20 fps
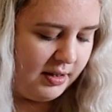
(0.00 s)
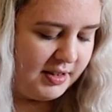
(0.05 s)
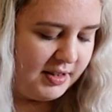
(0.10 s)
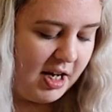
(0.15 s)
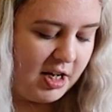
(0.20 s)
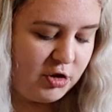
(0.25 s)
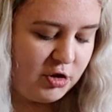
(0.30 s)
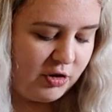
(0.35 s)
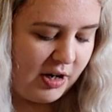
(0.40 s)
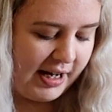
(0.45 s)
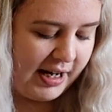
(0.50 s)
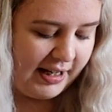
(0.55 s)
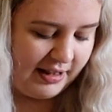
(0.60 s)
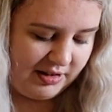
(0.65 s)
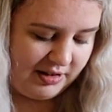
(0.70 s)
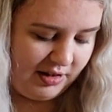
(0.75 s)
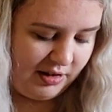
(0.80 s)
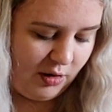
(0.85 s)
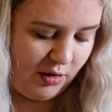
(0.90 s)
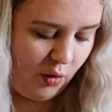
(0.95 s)
Test Track
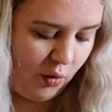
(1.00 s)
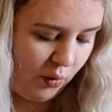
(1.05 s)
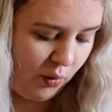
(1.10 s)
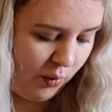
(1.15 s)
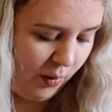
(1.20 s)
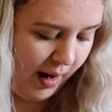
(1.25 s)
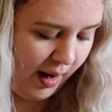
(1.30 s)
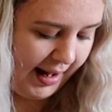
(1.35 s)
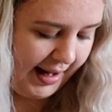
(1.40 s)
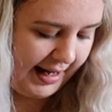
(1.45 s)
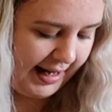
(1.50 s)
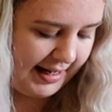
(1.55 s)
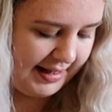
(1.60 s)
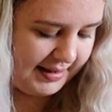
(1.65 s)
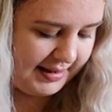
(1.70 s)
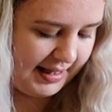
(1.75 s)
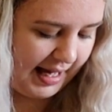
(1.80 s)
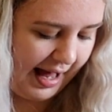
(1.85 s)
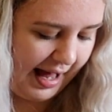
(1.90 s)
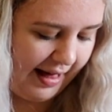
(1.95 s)
as in
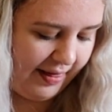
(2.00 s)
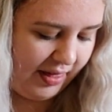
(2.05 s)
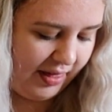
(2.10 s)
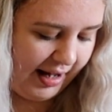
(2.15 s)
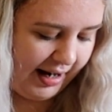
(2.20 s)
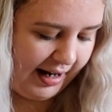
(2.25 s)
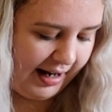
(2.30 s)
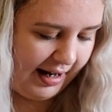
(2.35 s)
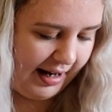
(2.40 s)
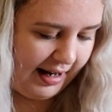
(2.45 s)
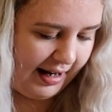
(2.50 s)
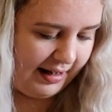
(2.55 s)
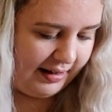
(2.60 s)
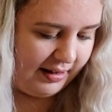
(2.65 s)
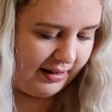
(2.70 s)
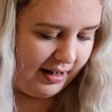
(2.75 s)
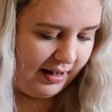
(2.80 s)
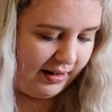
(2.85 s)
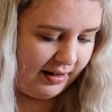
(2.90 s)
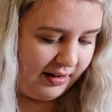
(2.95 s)
always, and
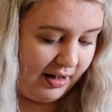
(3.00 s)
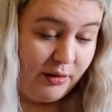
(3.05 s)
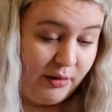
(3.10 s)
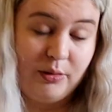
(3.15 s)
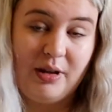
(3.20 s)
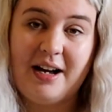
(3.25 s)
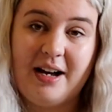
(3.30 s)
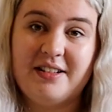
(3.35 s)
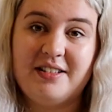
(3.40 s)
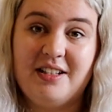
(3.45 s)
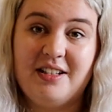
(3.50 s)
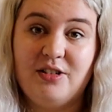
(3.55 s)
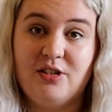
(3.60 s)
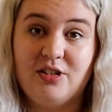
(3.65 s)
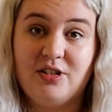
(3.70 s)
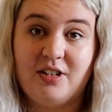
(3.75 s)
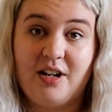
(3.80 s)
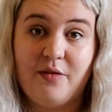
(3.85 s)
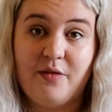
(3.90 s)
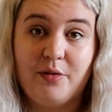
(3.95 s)
then, oh, that's in
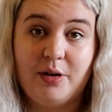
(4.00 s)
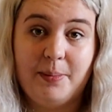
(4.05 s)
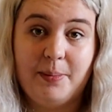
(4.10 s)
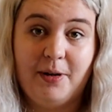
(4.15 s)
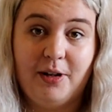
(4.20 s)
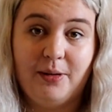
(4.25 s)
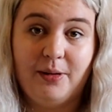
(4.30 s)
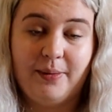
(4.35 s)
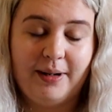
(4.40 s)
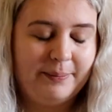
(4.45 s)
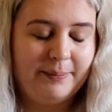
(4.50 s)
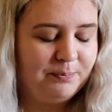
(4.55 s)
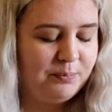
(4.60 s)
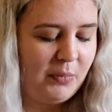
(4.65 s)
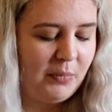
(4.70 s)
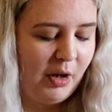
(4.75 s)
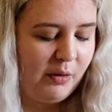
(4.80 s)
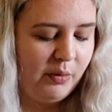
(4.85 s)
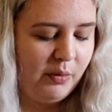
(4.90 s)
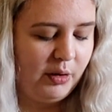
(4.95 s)
Discovery, by the way,
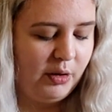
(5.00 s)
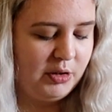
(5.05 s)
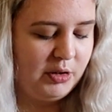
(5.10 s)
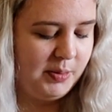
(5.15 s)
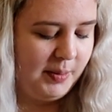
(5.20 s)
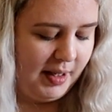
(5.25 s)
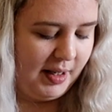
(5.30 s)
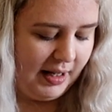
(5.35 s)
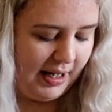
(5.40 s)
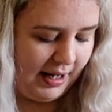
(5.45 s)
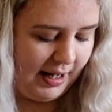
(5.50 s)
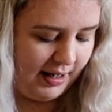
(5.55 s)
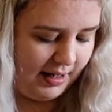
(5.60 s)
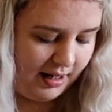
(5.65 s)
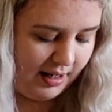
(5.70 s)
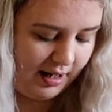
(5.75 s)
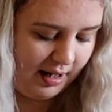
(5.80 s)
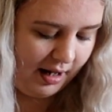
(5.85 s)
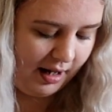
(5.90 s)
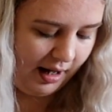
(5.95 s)
forgot about that.
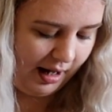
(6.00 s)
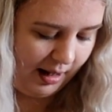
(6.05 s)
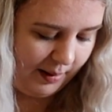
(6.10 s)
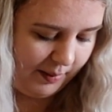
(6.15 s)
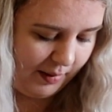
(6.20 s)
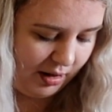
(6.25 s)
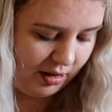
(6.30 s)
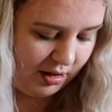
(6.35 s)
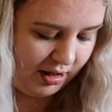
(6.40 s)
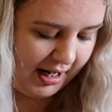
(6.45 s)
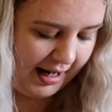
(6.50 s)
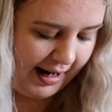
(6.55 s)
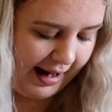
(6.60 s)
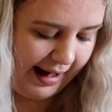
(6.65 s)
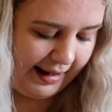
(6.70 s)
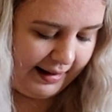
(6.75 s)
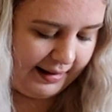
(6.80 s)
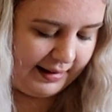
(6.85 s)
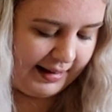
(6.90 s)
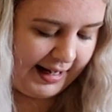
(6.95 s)
Looking
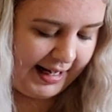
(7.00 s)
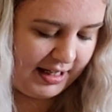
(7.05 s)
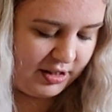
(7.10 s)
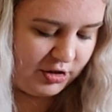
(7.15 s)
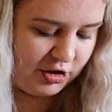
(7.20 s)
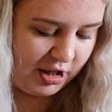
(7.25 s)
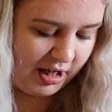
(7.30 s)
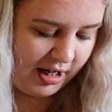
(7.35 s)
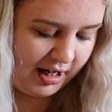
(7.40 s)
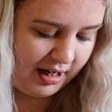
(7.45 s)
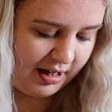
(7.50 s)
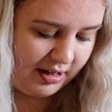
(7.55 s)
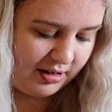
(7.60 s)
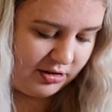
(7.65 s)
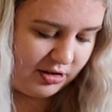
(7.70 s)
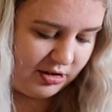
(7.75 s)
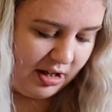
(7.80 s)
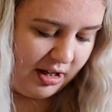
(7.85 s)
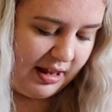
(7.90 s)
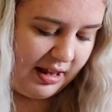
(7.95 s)
at
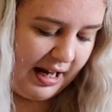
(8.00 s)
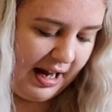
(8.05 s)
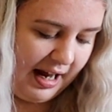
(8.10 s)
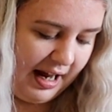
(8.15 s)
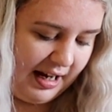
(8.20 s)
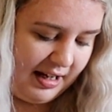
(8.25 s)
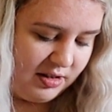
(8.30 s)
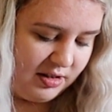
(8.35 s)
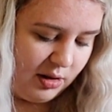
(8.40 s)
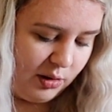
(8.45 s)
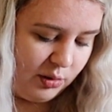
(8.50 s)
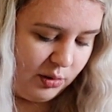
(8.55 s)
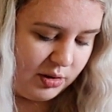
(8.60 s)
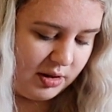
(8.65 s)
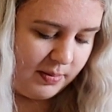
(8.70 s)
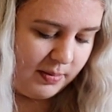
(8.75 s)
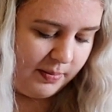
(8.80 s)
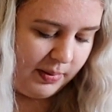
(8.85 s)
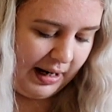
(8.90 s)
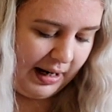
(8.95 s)
nature, so there is
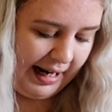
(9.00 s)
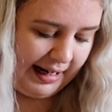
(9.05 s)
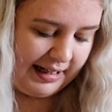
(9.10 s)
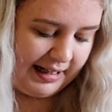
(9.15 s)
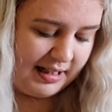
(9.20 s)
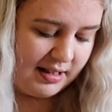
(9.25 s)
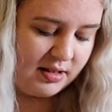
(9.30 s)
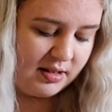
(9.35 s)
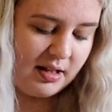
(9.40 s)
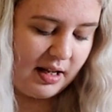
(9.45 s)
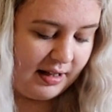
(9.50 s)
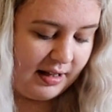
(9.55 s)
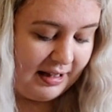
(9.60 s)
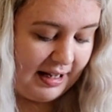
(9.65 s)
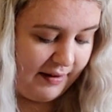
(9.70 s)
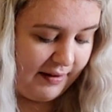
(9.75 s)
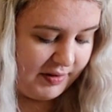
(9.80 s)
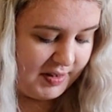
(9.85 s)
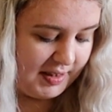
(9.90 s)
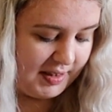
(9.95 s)
Awesome Planets,
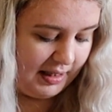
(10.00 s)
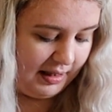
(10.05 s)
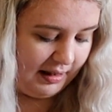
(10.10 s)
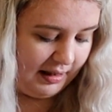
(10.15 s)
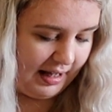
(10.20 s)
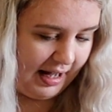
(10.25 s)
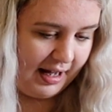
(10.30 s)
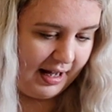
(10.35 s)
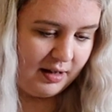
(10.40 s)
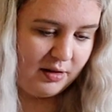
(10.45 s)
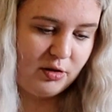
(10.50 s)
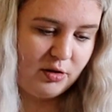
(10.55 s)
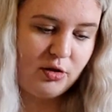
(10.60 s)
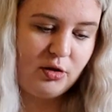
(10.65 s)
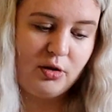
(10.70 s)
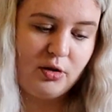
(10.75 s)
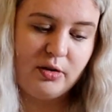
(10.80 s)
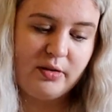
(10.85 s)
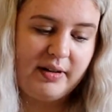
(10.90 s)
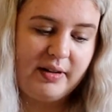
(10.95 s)
never seen that.
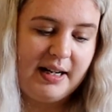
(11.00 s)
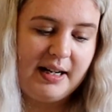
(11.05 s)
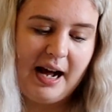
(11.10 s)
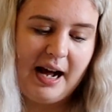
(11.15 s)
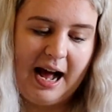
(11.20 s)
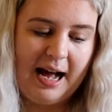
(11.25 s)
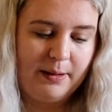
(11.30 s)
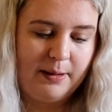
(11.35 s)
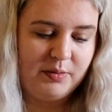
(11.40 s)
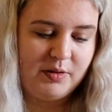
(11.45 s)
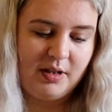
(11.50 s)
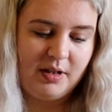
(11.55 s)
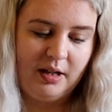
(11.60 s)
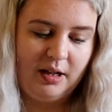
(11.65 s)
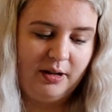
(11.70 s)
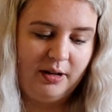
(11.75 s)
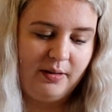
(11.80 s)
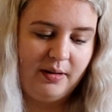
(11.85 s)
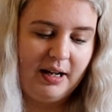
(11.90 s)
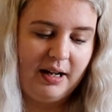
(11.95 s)
Soaring,
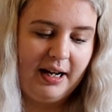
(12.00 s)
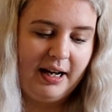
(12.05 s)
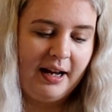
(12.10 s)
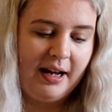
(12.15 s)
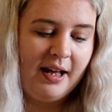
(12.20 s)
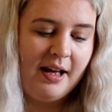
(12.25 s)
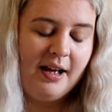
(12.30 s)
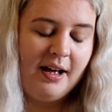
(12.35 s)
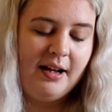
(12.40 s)
absolutely.